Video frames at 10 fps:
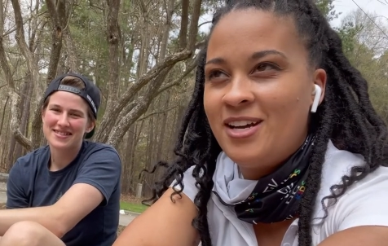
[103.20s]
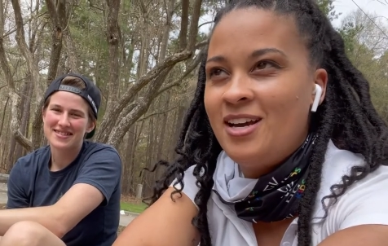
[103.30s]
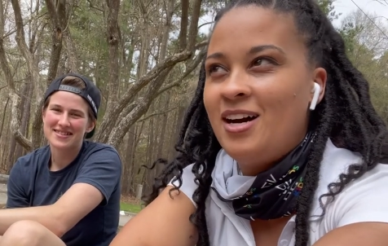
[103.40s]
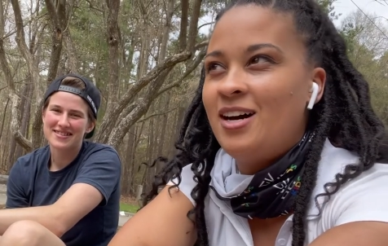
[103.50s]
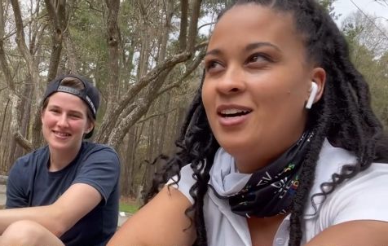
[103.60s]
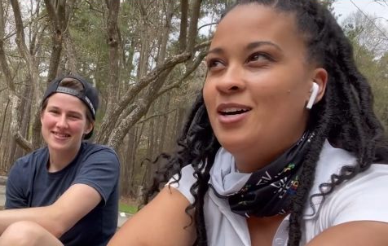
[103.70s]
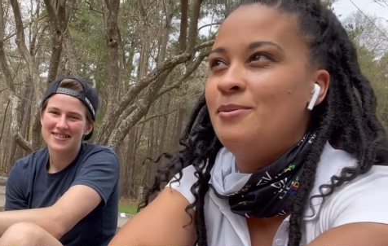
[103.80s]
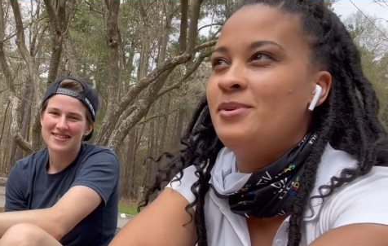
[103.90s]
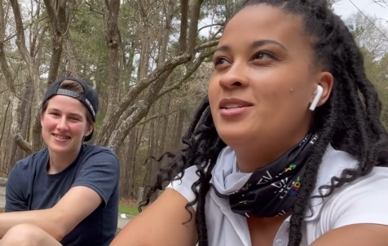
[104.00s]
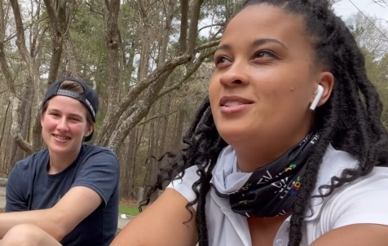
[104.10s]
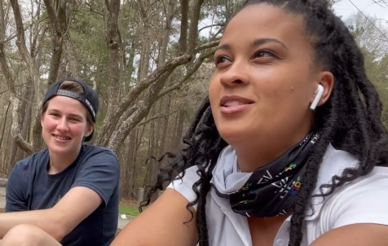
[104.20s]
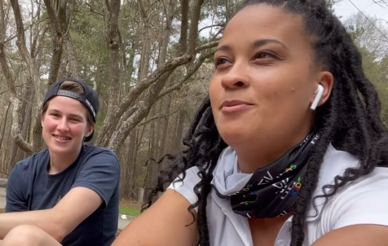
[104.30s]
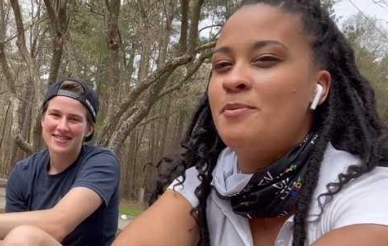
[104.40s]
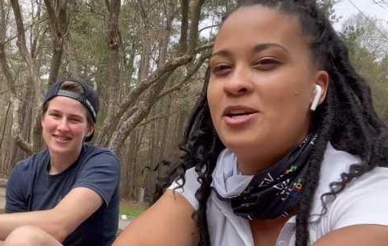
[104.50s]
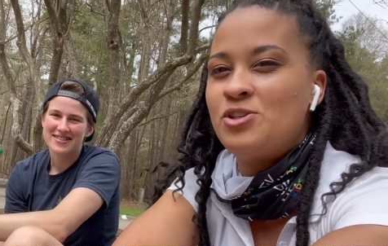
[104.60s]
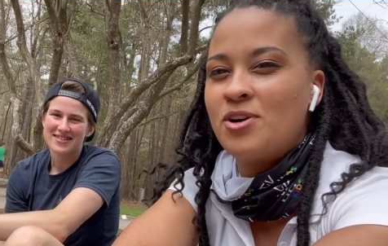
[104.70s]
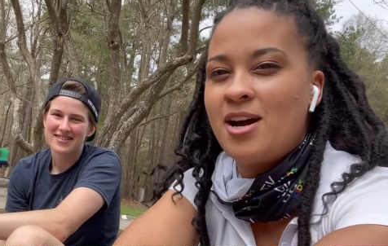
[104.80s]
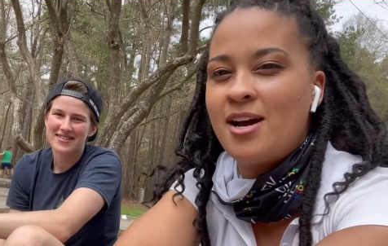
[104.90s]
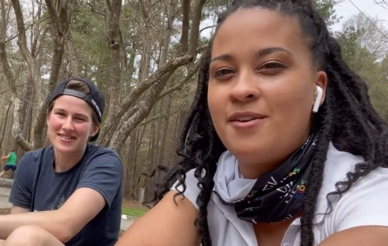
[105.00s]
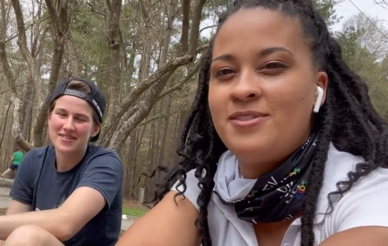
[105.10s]
Speaker 1: Um, some of my
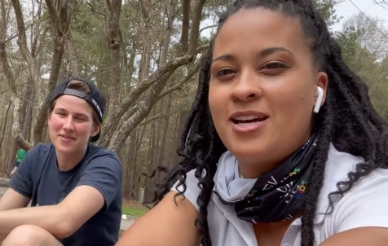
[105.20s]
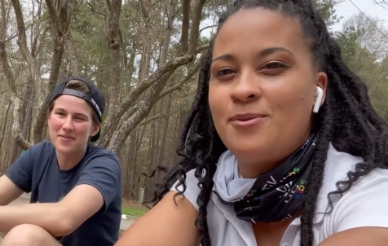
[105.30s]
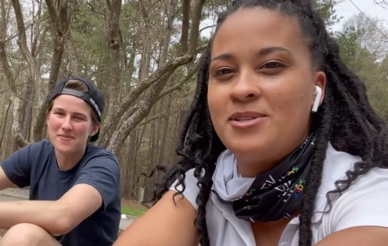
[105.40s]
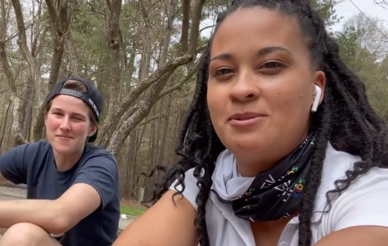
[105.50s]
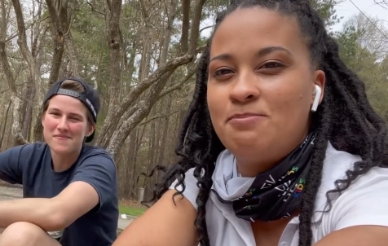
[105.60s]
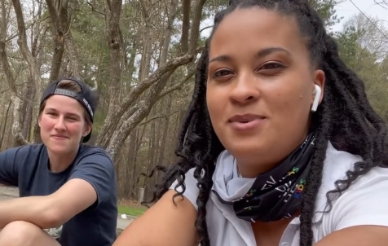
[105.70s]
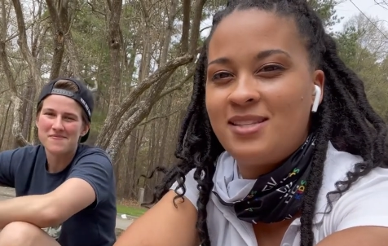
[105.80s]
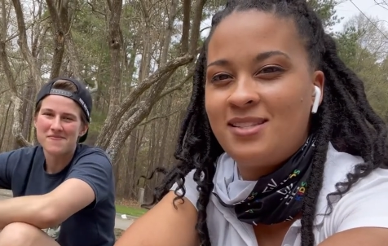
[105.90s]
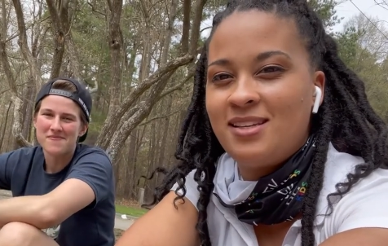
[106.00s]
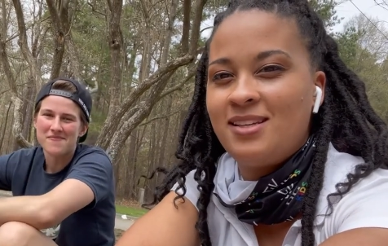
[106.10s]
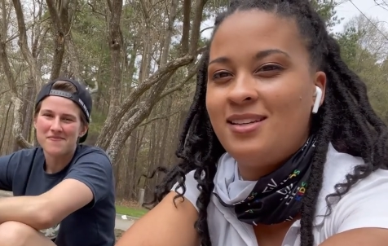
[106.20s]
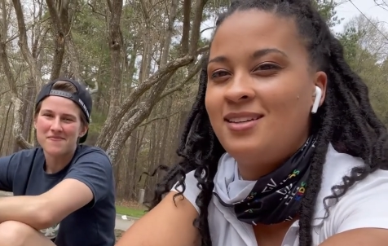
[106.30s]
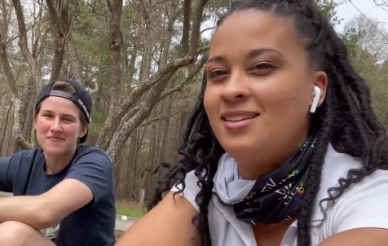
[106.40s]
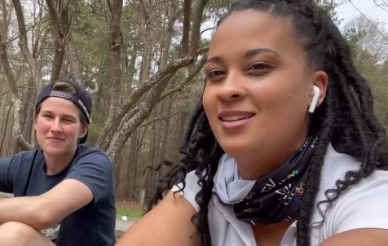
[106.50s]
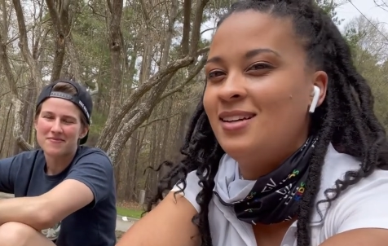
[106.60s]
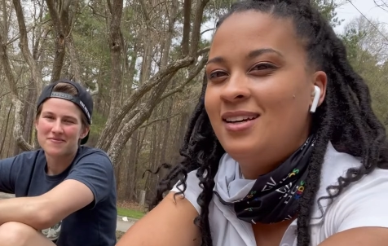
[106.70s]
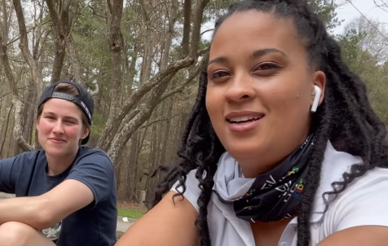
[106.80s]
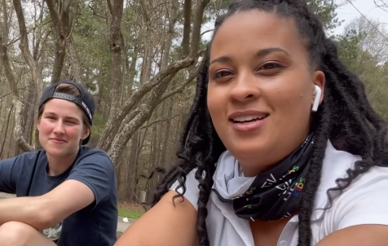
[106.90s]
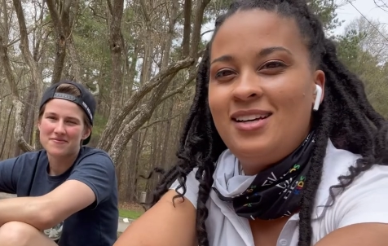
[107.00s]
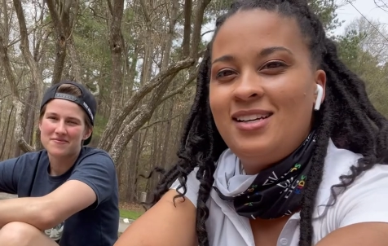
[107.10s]
drives, I was missing
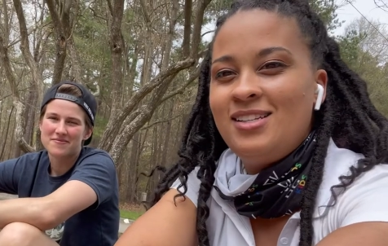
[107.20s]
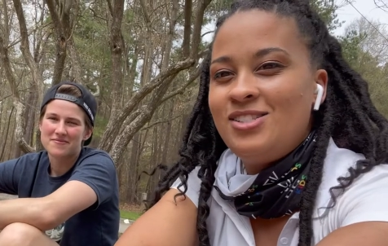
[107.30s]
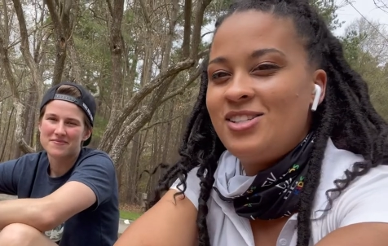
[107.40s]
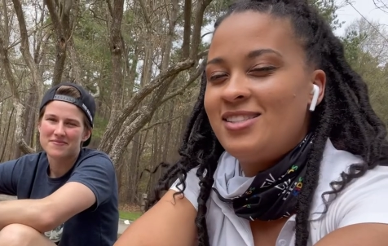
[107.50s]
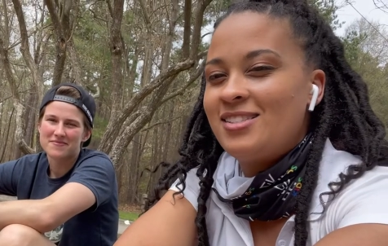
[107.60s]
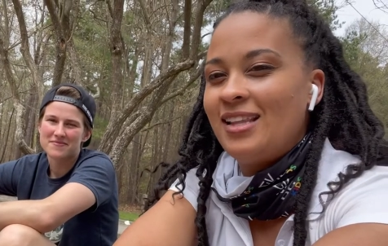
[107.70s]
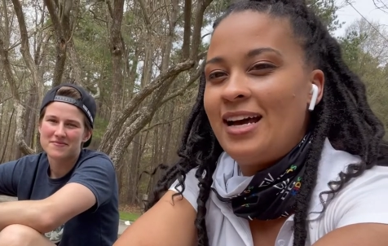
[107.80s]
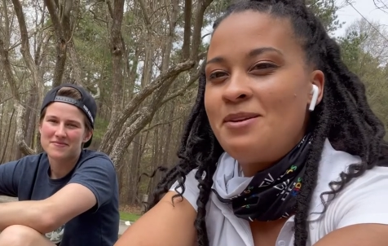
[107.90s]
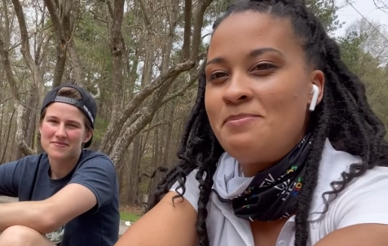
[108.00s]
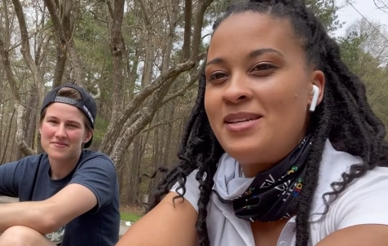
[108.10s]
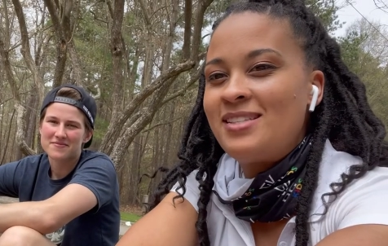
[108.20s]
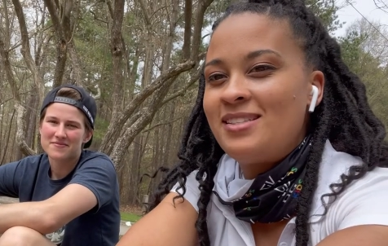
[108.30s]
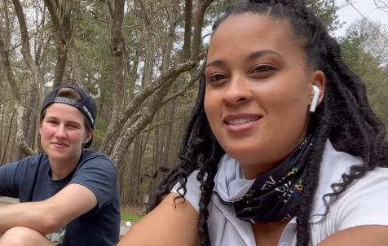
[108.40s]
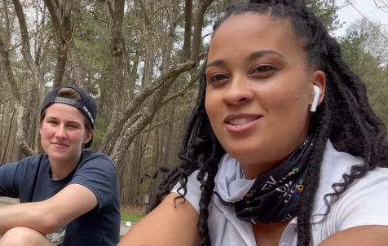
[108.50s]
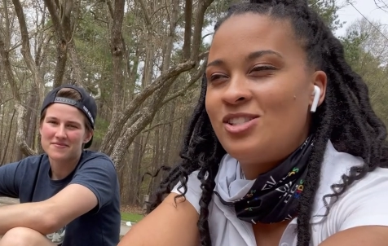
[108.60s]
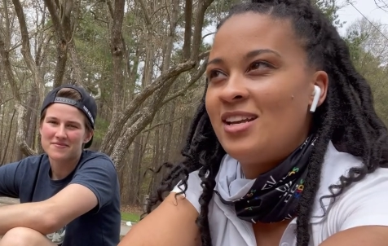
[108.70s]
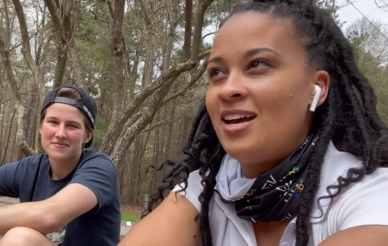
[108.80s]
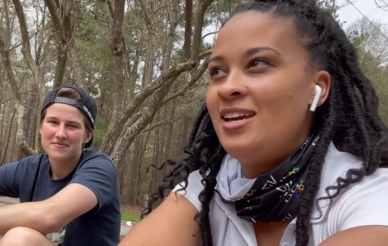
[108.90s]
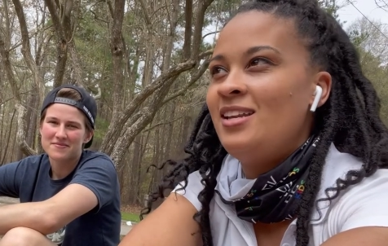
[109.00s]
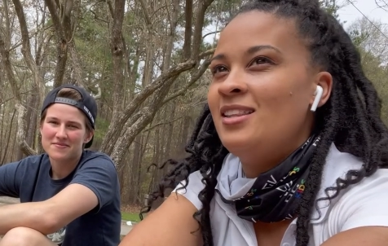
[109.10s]
just slight misses, just not
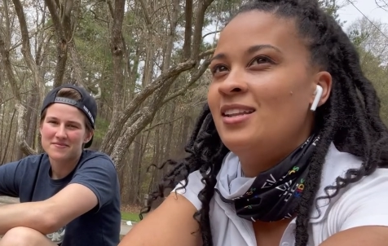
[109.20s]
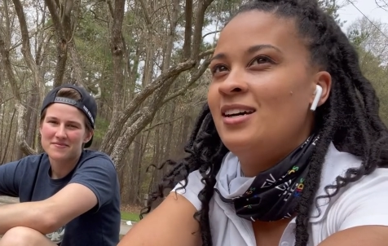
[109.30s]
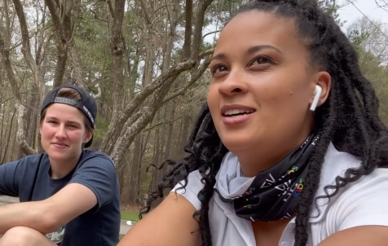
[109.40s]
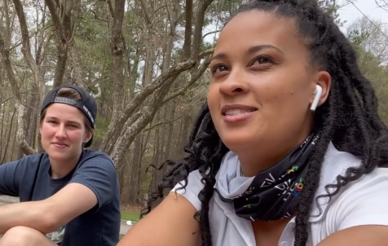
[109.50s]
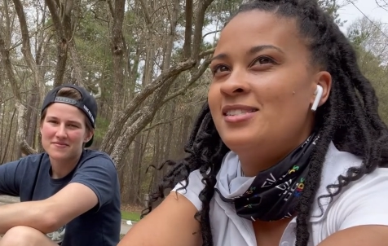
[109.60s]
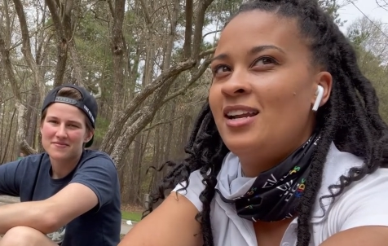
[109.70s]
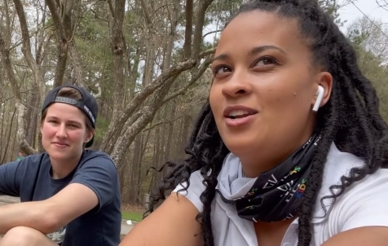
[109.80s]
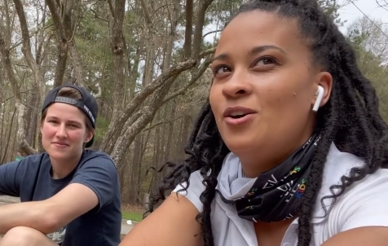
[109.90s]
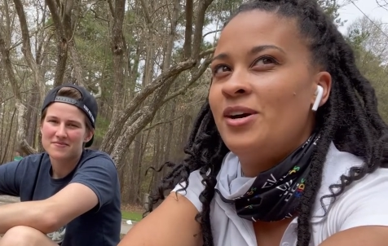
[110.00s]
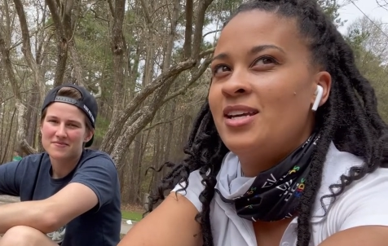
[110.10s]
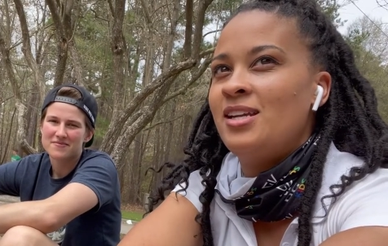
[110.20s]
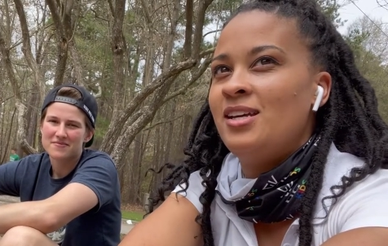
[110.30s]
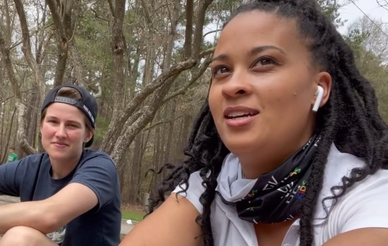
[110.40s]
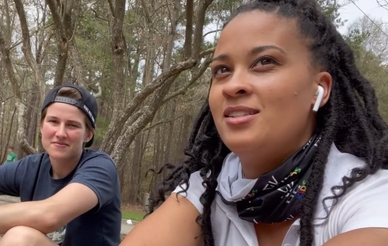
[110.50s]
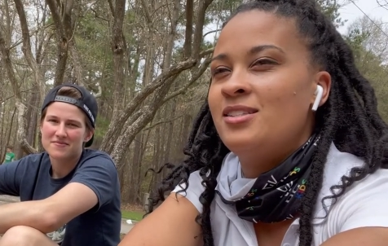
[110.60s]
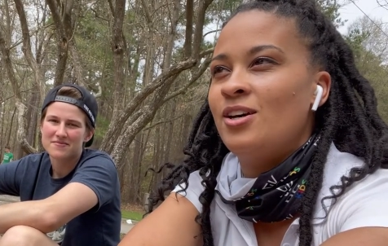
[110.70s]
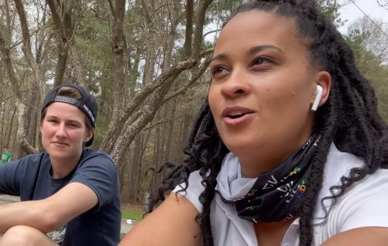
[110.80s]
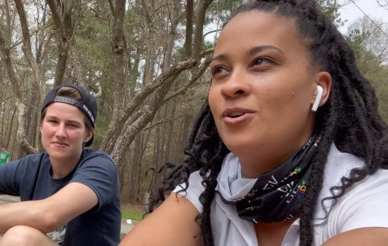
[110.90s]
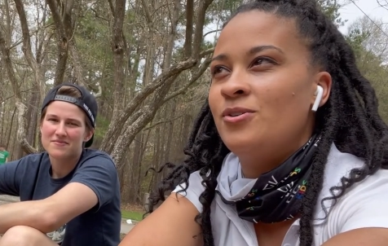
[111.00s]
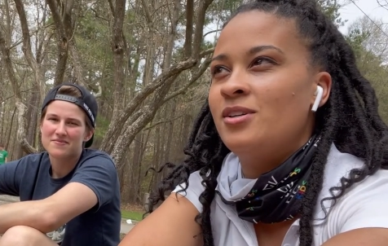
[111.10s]
hitting the lines that I know I can hit.
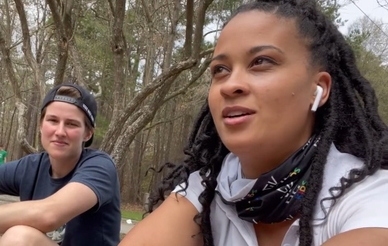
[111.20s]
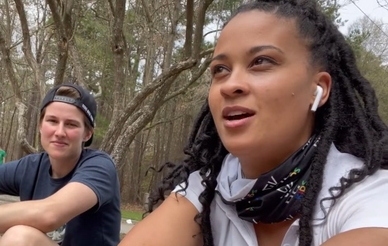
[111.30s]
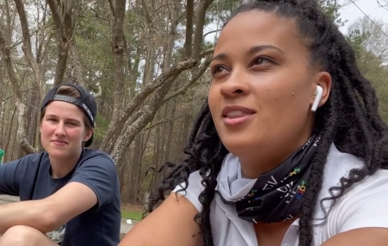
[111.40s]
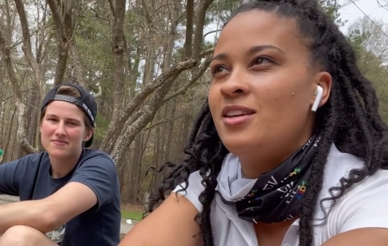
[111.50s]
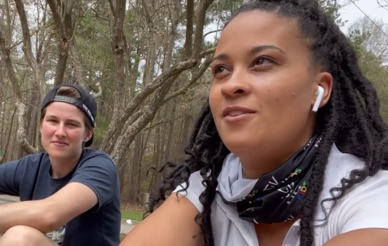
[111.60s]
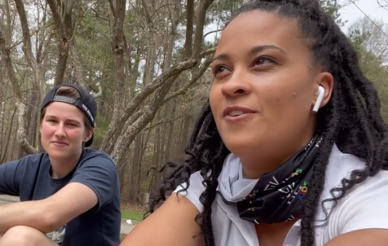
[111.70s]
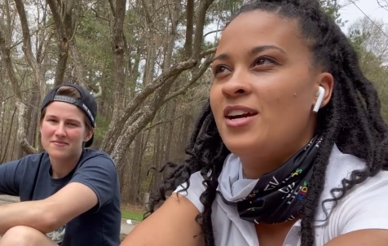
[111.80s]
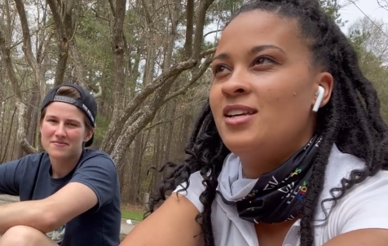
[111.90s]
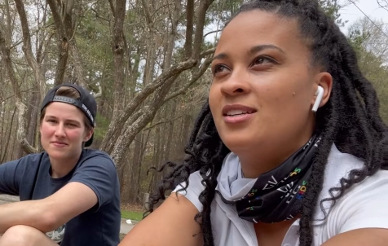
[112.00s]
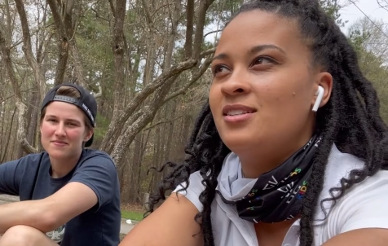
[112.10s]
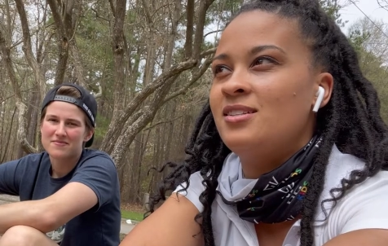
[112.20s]
So I think if I can